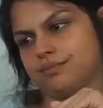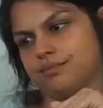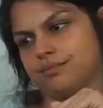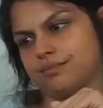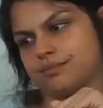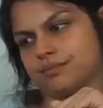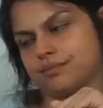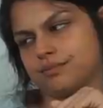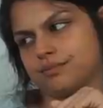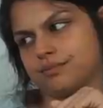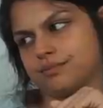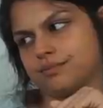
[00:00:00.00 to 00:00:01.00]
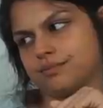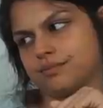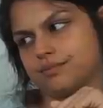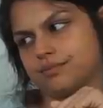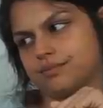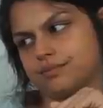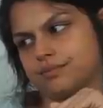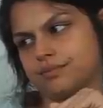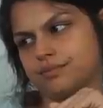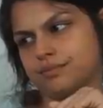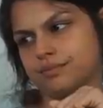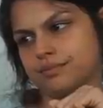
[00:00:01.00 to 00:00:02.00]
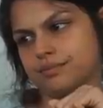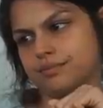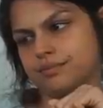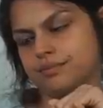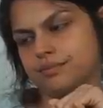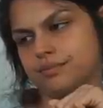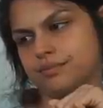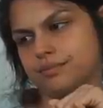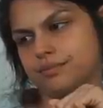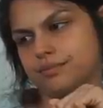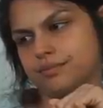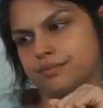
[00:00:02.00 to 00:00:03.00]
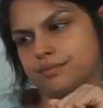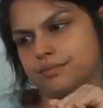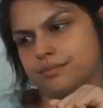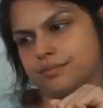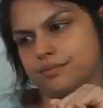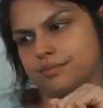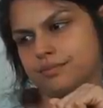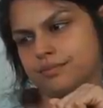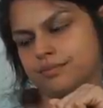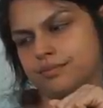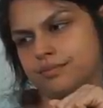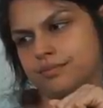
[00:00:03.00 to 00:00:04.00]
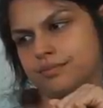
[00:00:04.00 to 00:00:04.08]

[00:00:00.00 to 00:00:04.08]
No words are spoken by the person on screen.